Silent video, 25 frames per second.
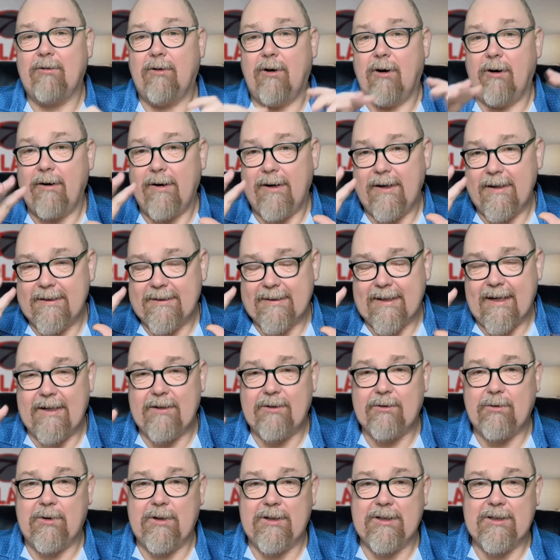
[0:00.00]
or
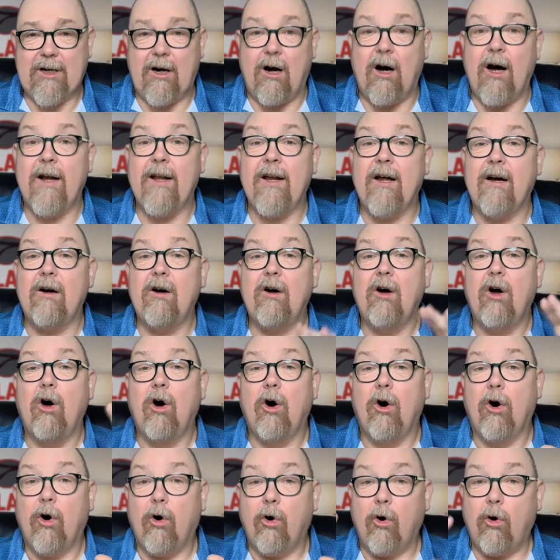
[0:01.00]
architectural designer
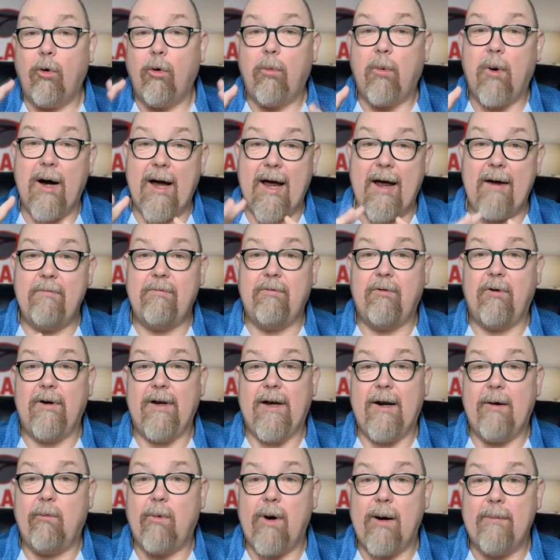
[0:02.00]
or whatever on
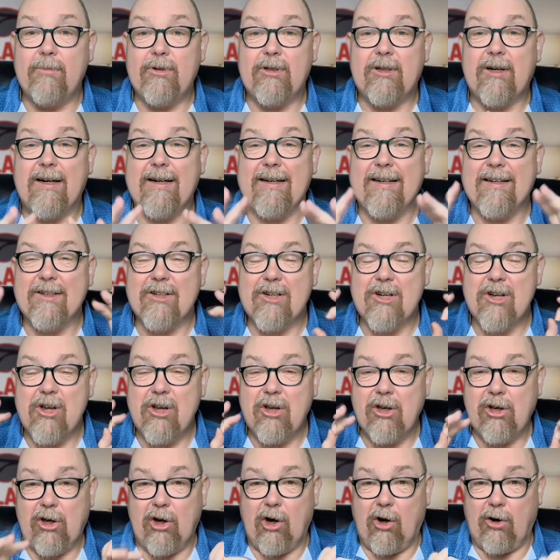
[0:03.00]
their website does
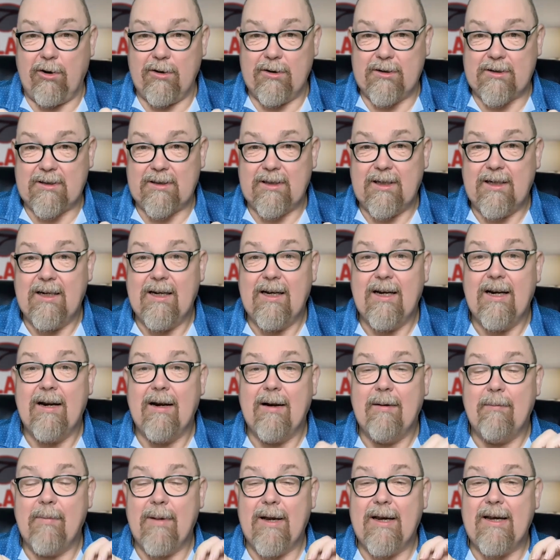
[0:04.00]
not
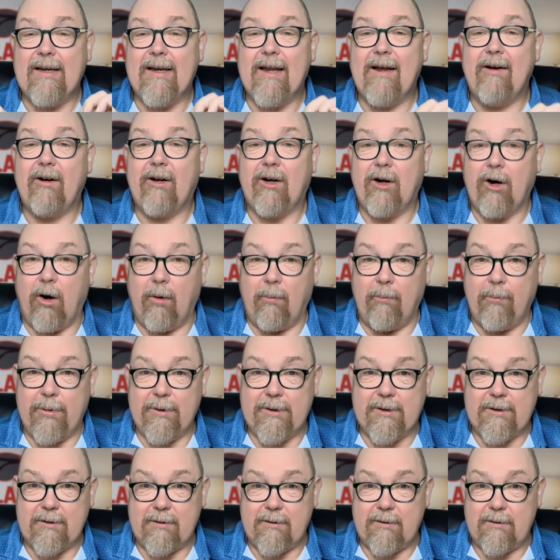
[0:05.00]
mean they're
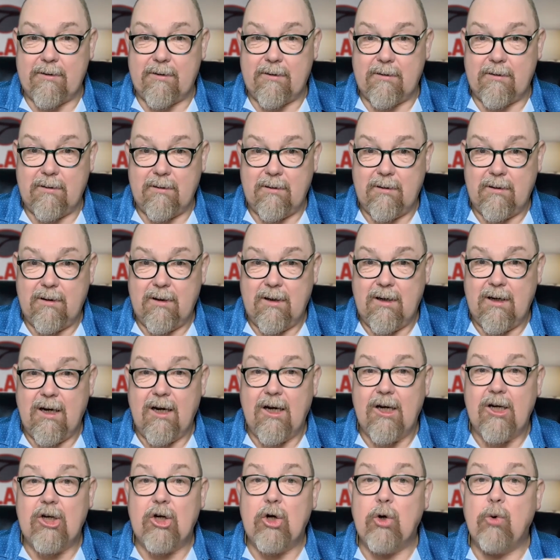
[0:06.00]
competent.
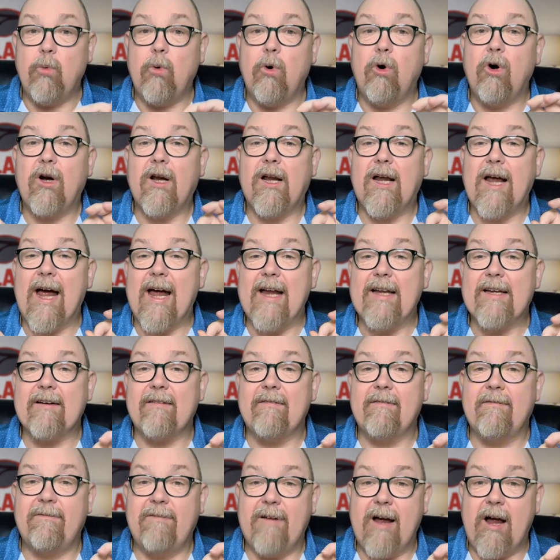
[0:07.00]
You will get
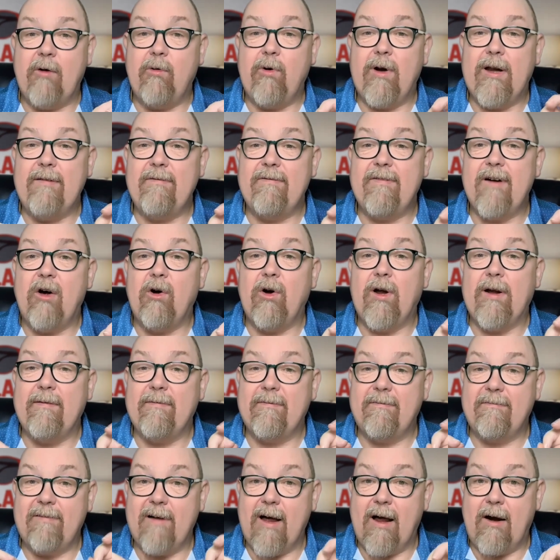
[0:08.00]
very, very,
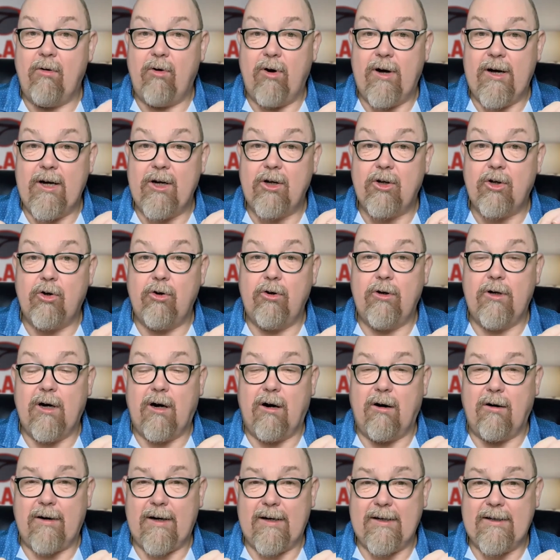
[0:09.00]
very good
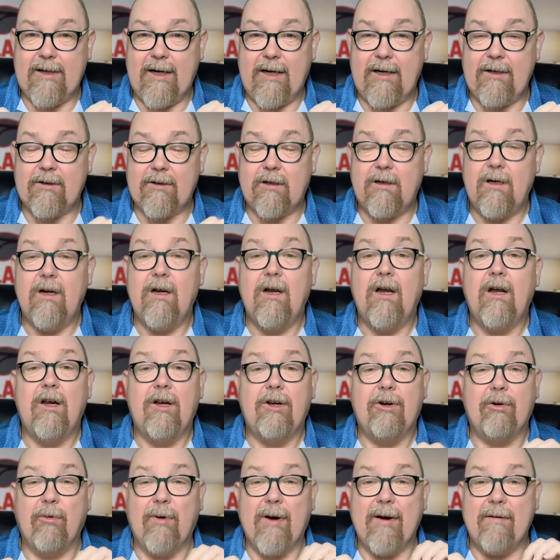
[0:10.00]
architects.
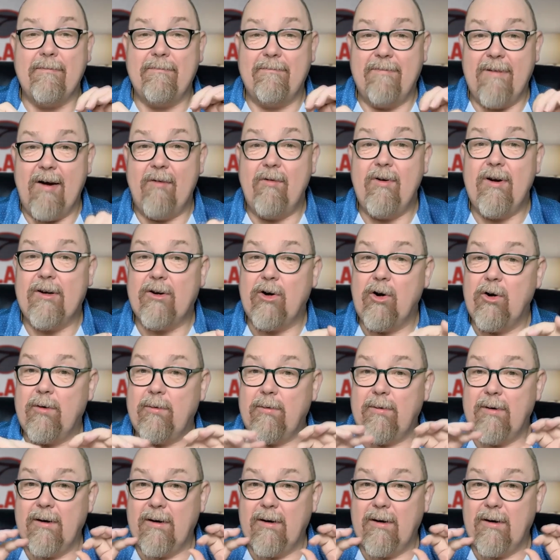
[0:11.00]
You'll get very good